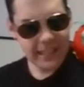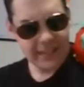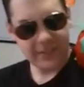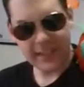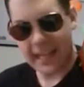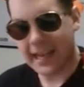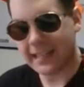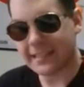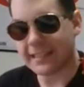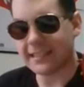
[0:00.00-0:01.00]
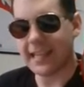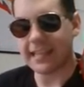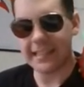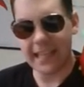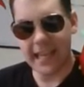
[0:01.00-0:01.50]
What accent is that?
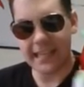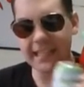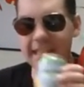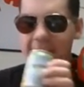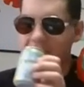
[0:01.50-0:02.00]
Canyoning.